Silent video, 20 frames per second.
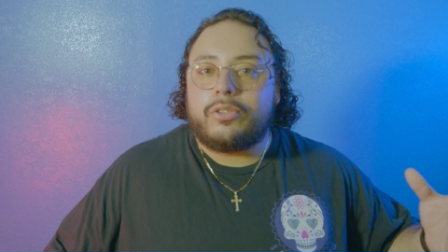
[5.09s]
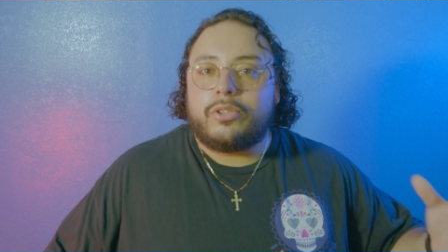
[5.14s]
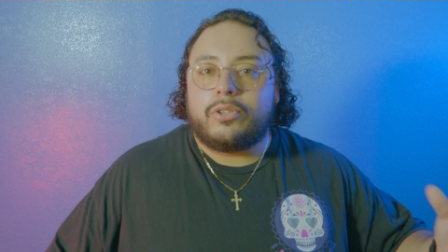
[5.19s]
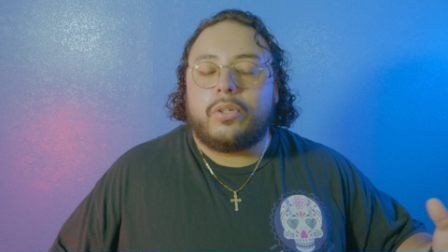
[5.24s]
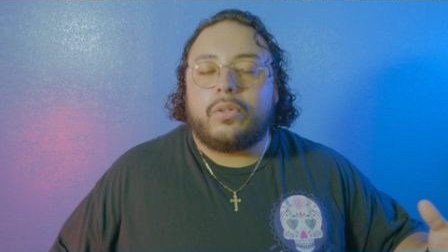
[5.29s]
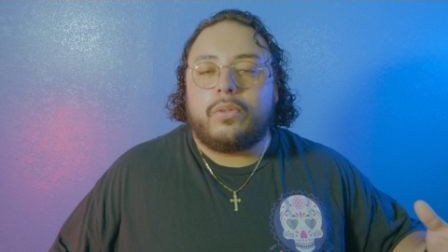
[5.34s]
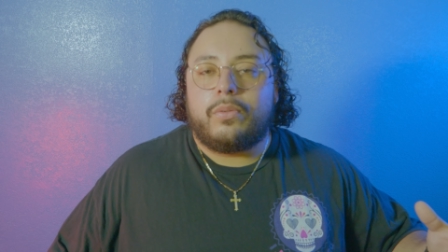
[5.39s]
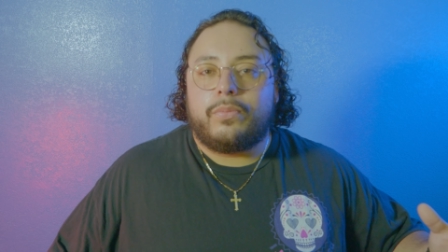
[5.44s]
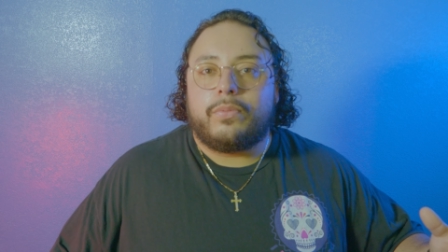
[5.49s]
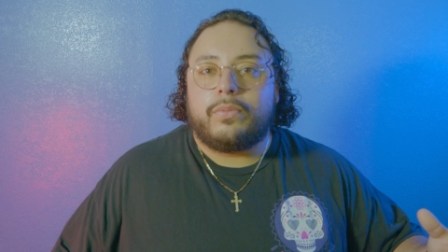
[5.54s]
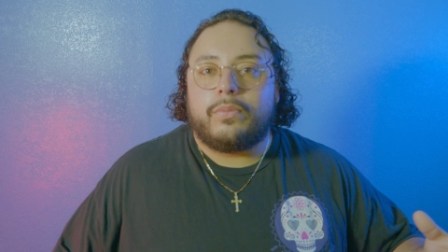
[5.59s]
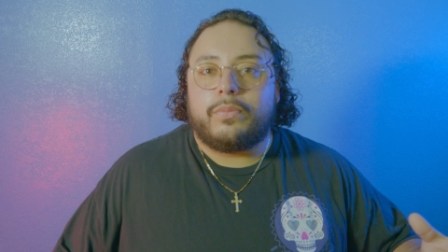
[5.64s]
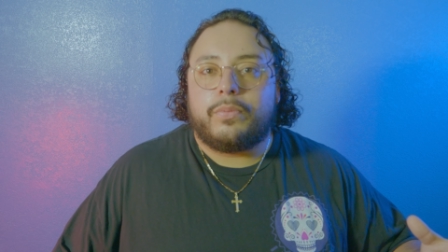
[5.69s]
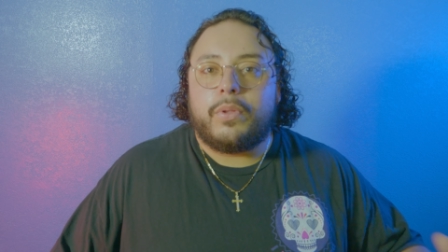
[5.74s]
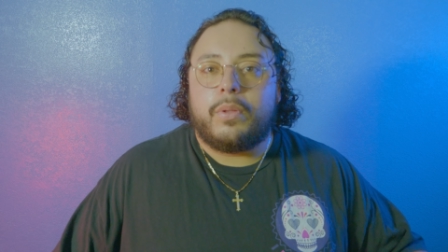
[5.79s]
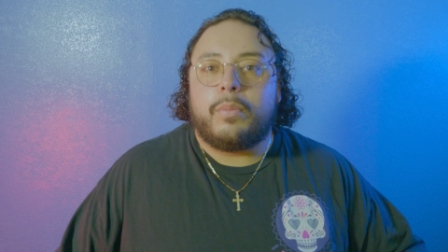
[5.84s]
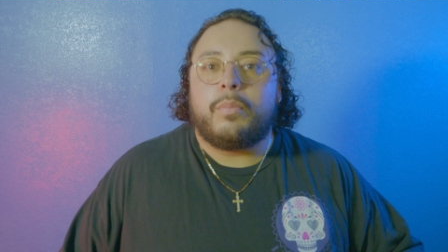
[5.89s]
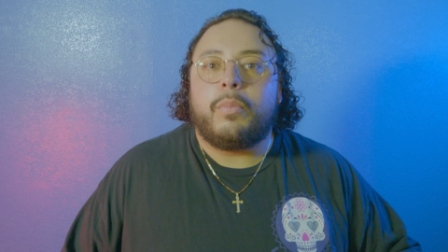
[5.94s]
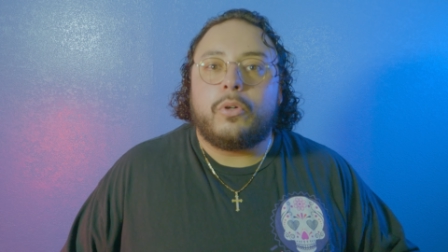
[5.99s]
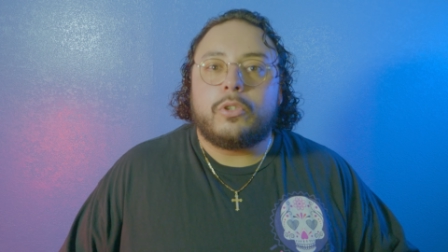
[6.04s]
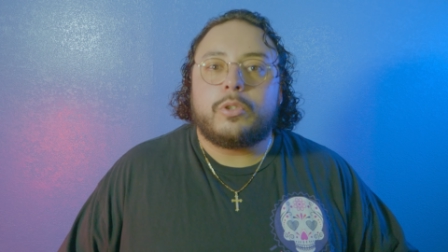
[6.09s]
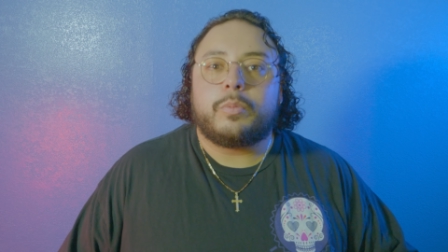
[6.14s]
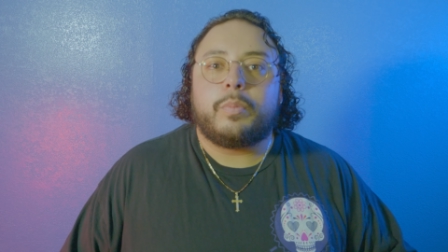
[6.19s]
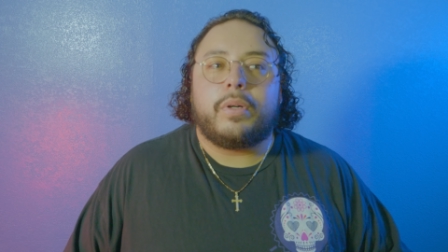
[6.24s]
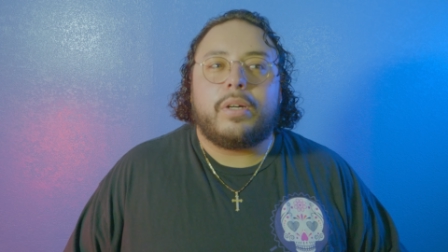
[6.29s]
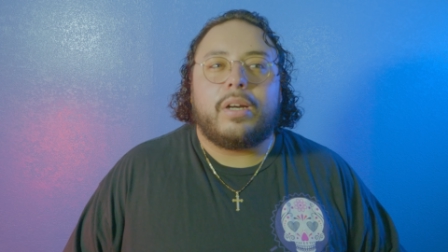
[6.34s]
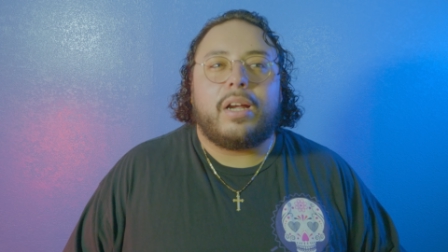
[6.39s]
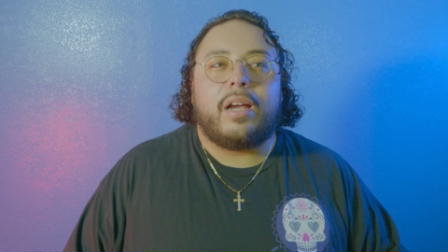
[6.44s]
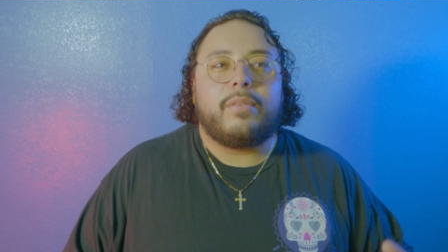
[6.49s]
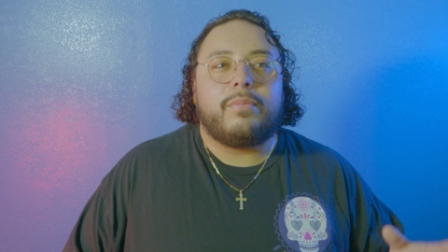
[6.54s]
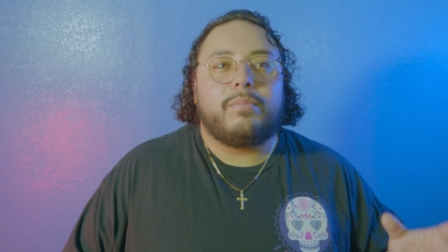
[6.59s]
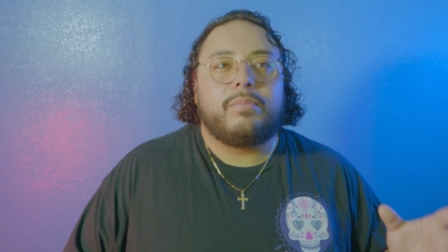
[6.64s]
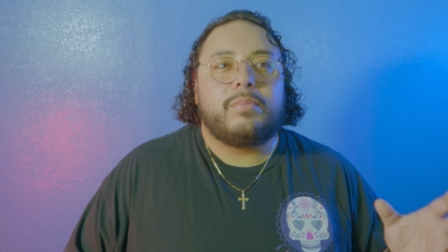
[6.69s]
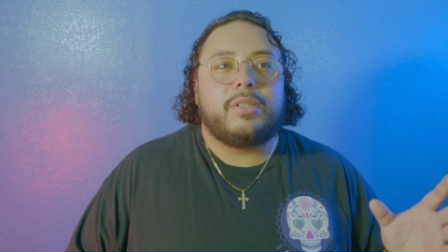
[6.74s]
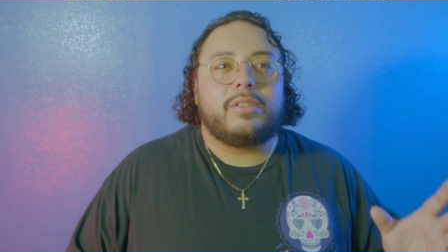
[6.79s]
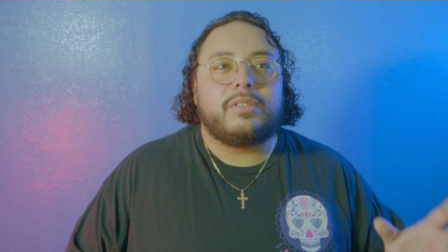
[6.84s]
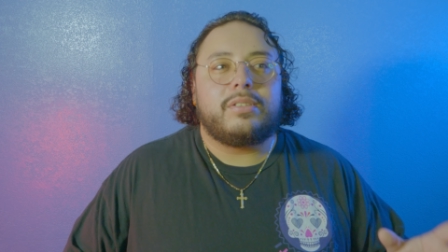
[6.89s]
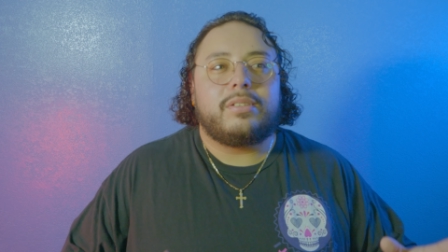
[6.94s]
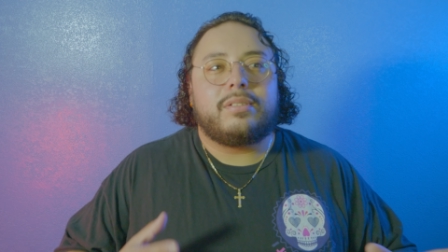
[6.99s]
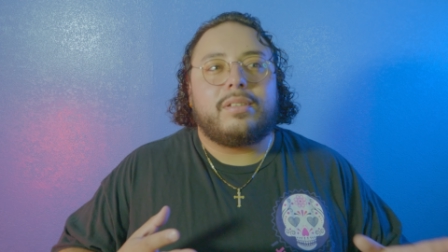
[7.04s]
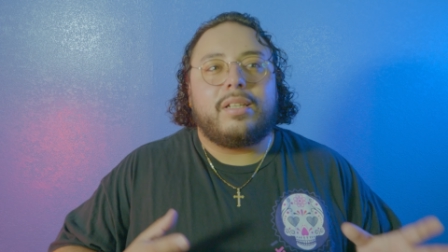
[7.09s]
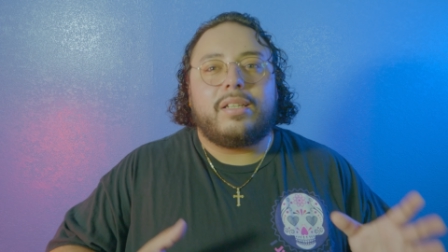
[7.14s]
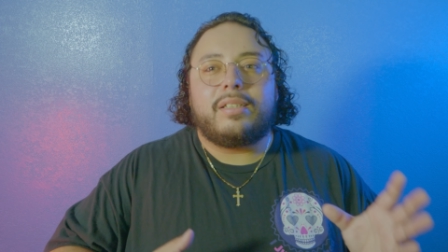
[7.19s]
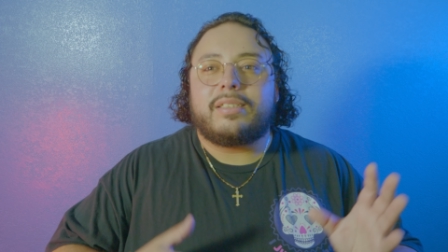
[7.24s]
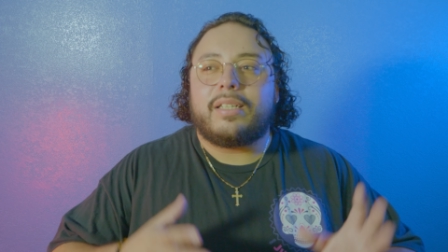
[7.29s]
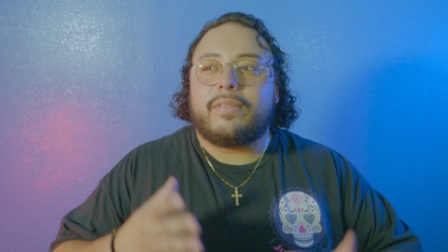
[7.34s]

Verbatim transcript: the show for the most part. I've, there's things